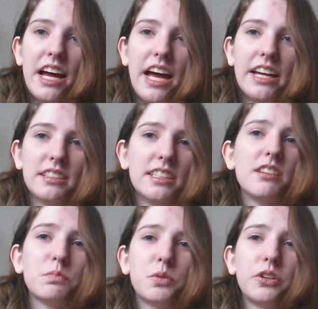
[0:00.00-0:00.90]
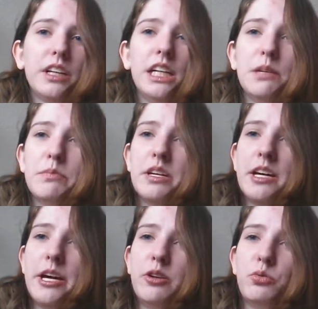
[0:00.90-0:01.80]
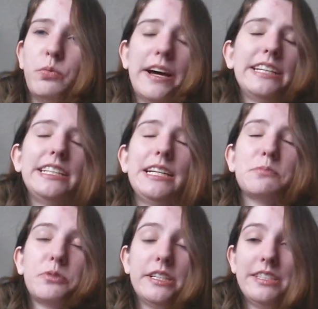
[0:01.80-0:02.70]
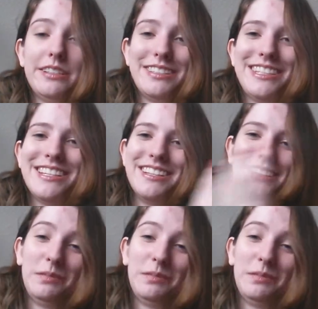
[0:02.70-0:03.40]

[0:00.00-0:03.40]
and a self-proclaimed and whiny priestess.